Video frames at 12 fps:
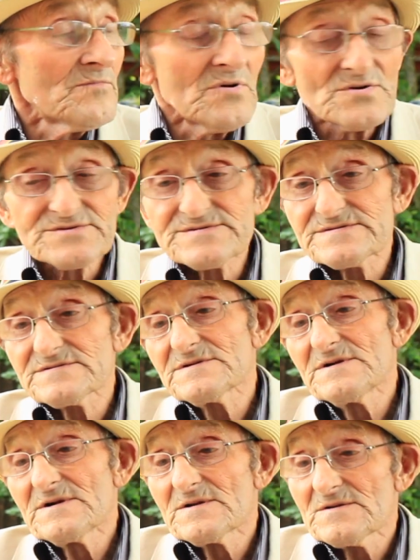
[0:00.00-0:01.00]
But
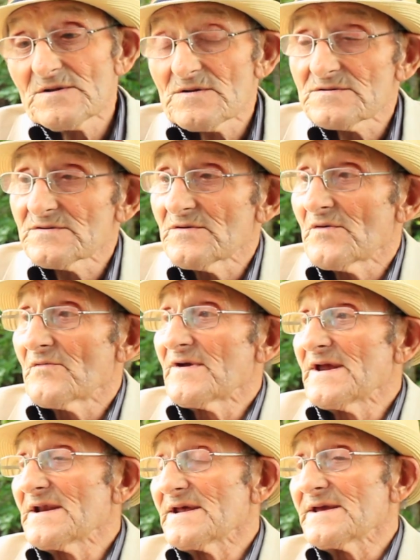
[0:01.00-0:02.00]

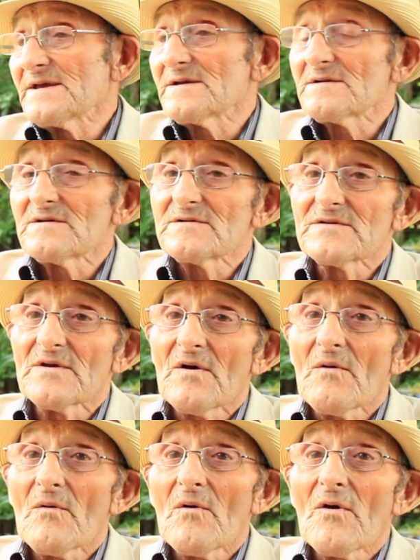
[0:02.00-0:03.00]
really,
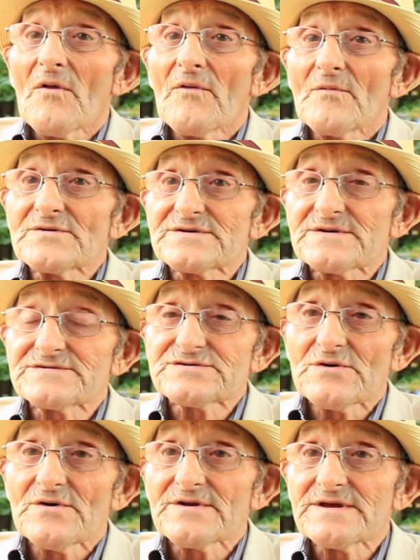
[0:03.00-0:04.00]
there was a
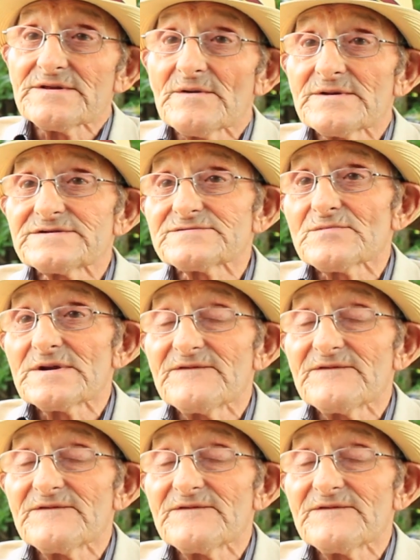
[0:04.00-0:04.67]
story that when he